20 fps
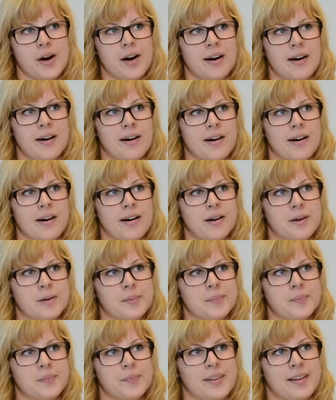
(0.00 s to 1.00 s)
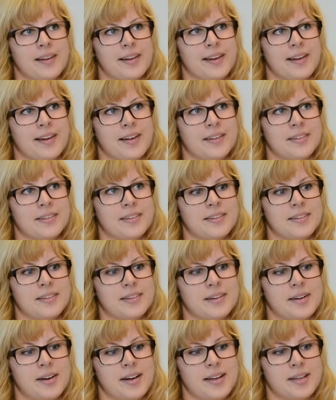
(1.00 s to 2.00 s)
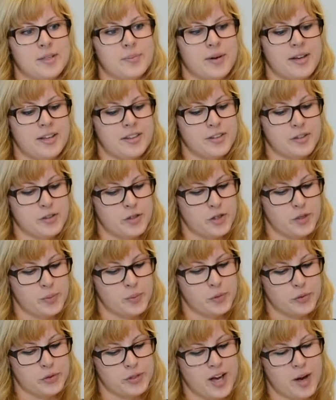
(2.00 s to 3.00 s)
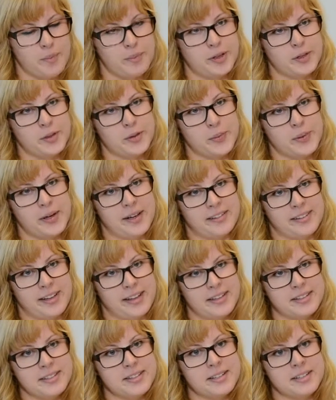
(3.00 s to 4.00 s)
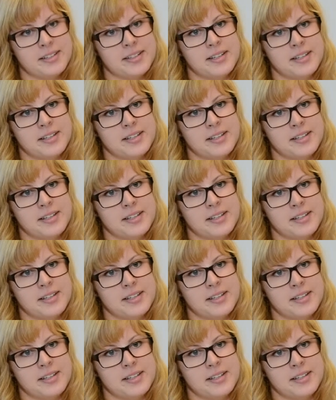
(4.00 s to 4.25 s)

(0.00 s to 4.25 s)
Um, and uh, as my internship was coming to an end,